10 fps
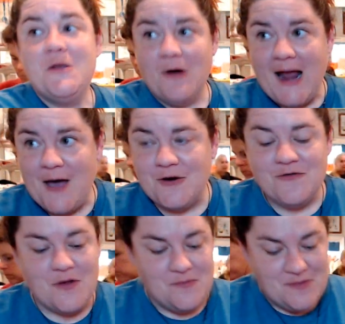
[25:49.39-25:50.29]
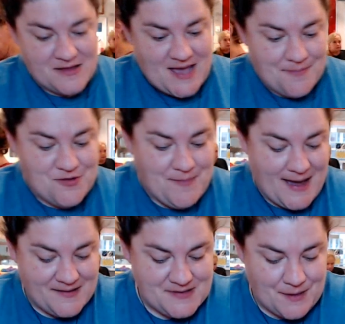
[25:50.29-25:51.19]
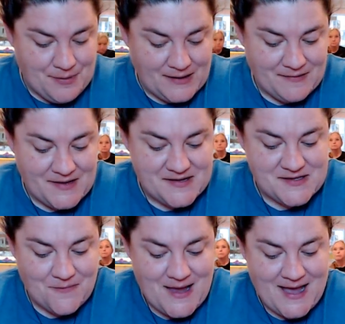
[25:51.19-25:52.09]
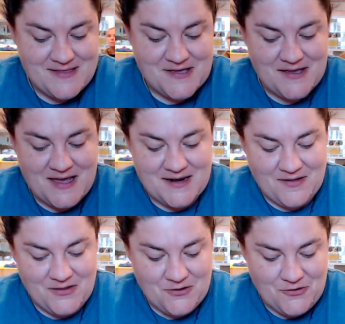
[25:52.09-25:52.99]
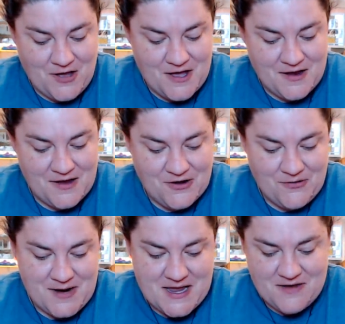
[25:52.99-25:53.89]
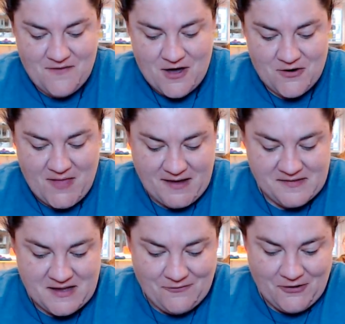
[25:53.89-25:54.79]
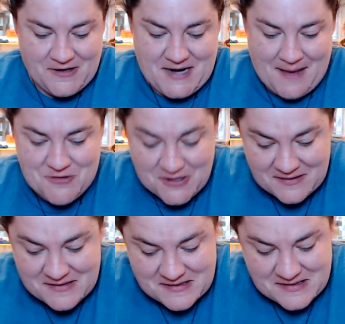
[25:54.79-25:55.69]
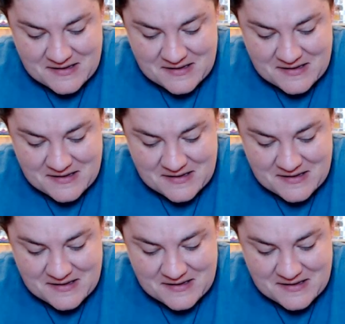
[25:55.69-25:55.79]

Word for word: We were out of co- adoption bags completely, so we had to get a little uh, creative on our last several adoptions.